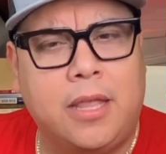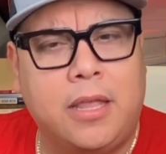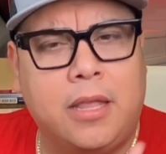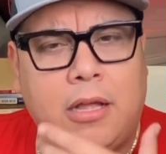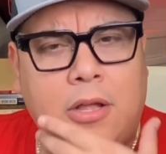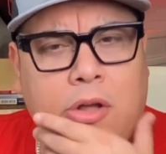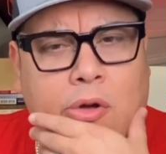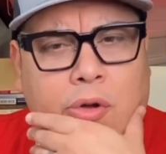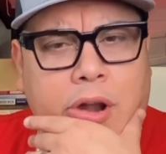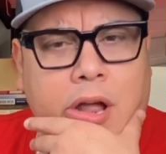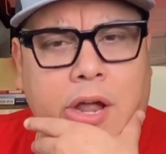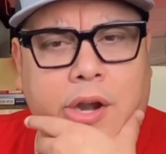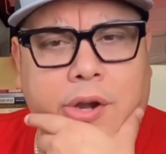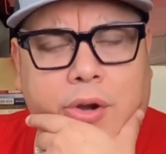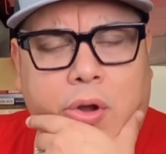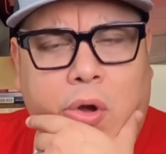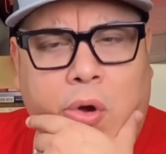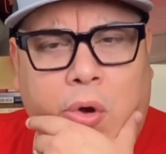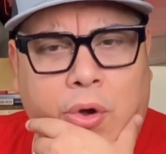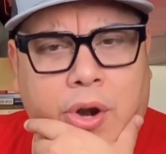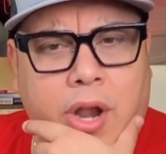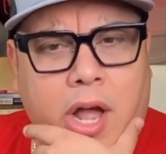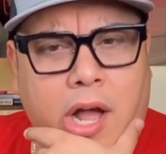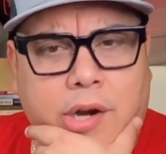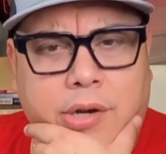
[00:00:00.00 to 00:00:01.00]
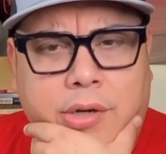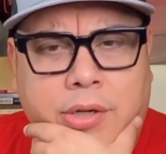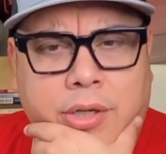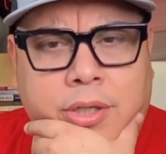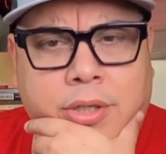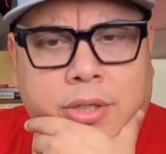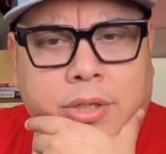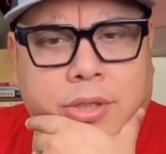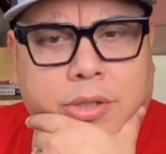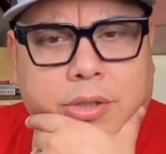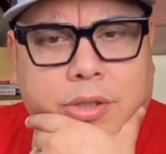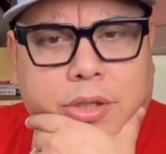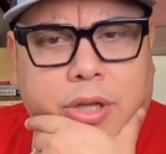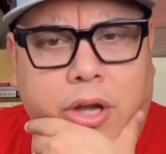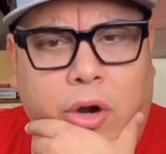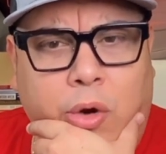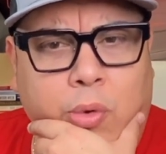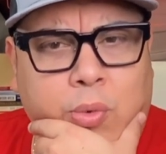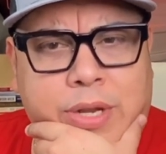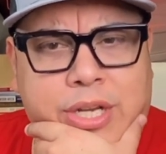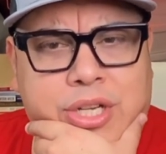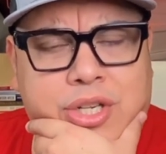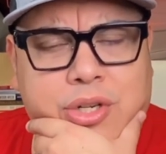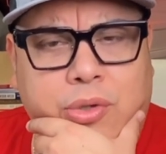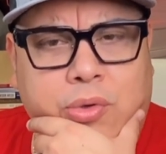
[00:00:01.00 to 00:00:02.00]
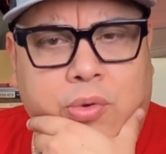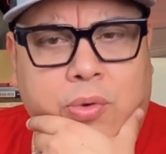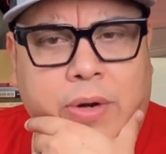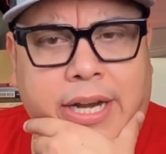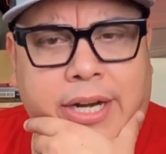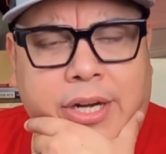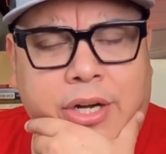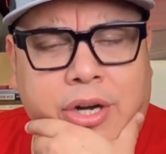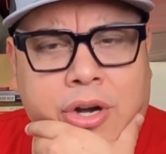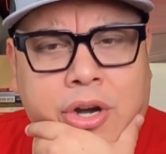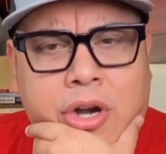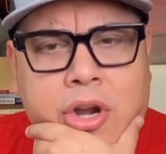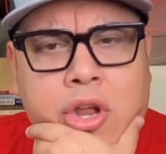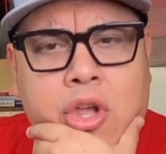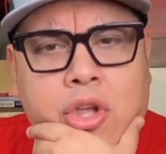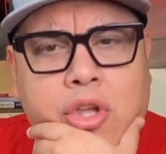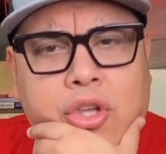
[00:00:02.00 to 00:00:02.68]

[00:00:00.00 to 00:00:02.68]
Hold on, hold on, original creditor.